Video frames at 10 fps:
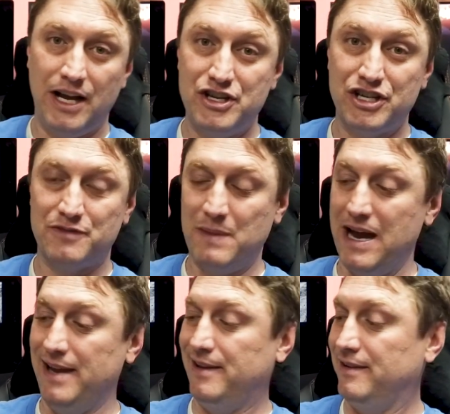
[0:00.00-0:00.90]
I just
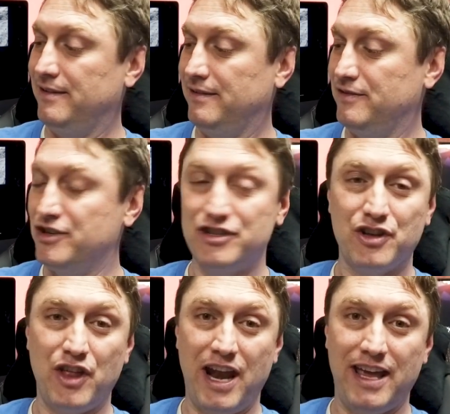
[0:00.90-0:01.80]
might,
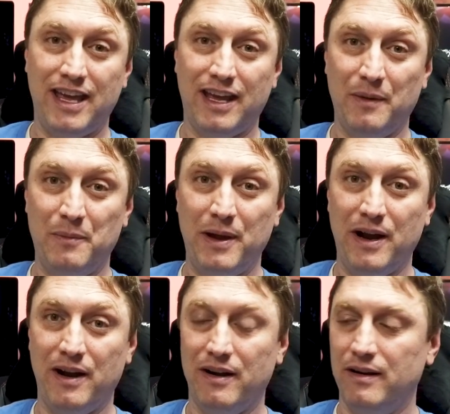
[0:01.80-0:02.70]
just so that I can
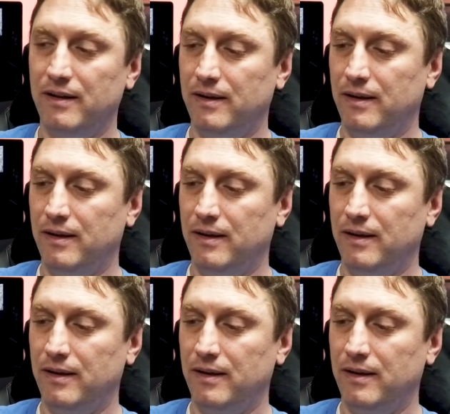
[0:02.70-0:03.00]
compare.